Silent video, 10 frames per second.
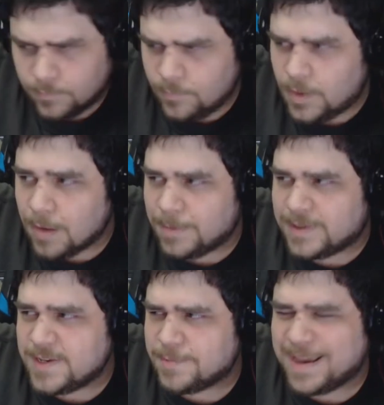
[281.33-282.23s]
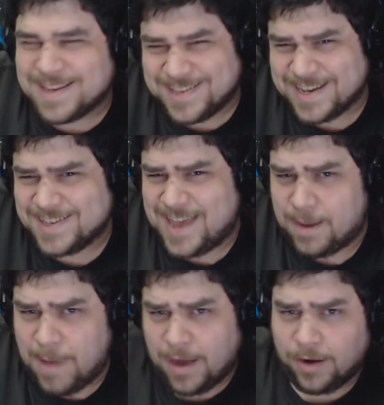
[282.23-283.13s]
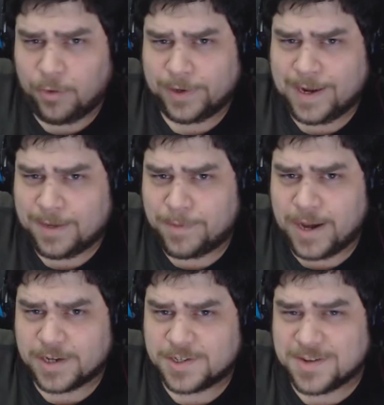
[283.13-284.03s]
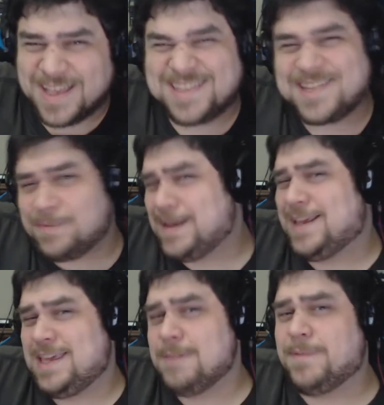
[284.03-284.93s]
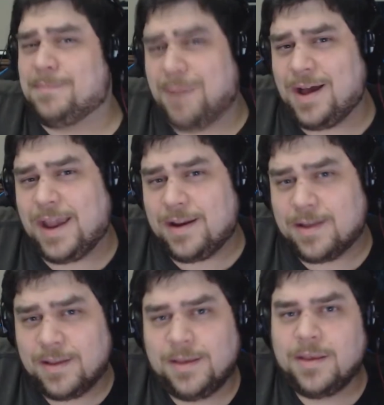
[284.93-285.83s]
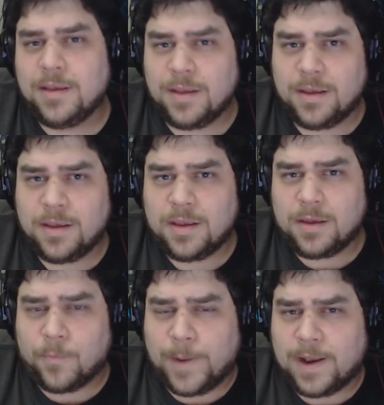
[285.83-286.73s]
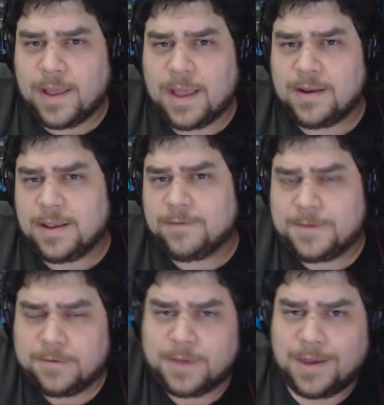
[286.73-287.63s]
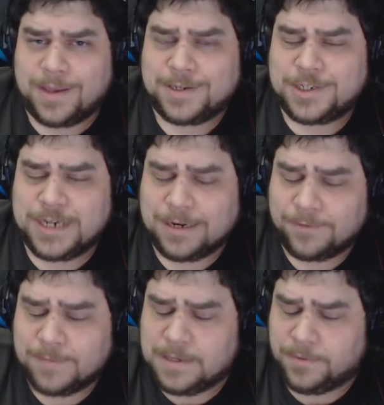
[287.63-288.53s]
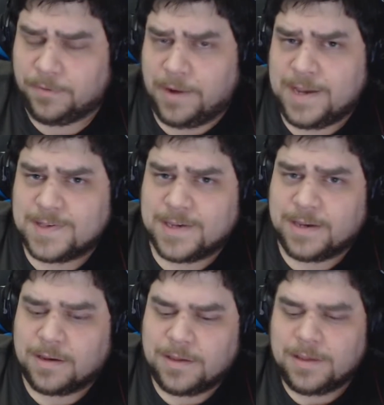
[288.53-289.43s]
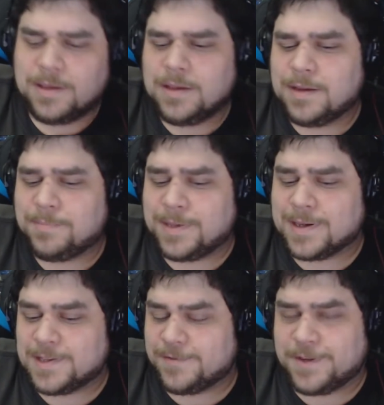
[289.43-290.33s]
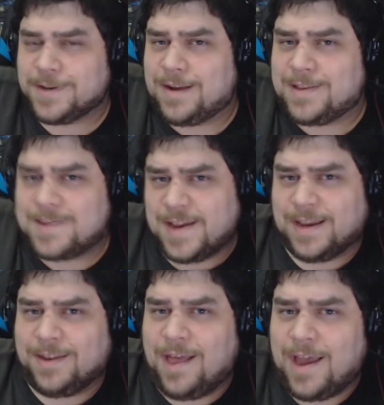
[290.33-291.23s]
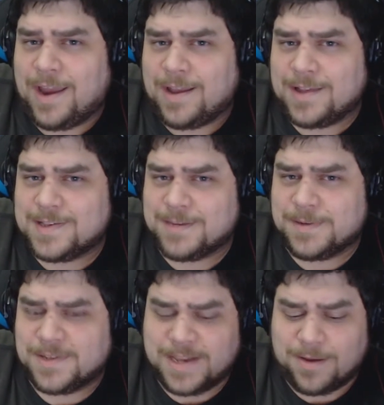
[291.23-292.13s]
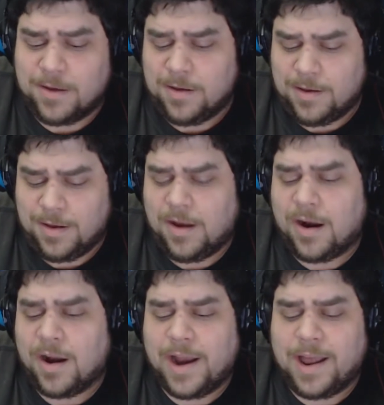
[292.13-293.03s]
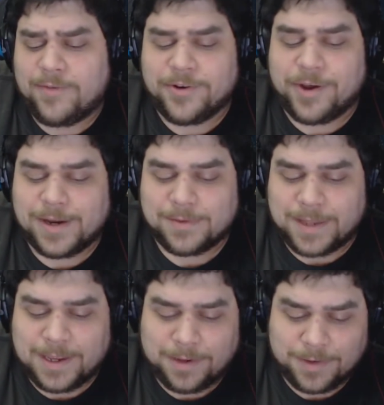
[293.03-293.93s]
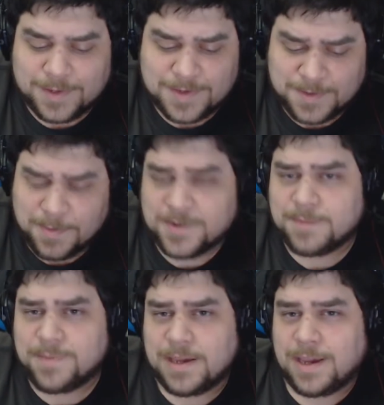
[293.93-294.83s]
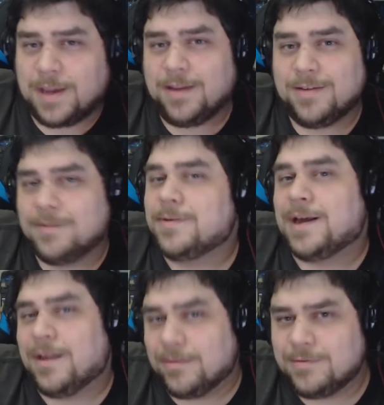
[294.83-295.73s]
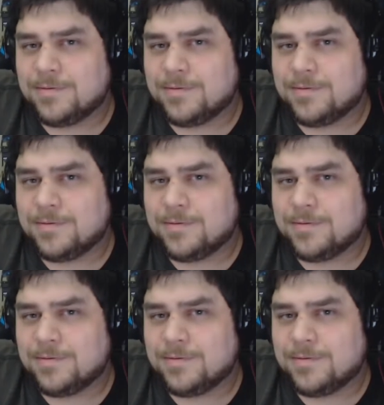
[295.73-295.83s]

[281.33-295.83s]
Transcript: But these make a zigzag pattern going down the page. So that's something to keep in mind when and if you get a chair from EWinRacing. Because if you go down the second line and somebody's like, alright, I have no idea what the hell this is supposed to be, well,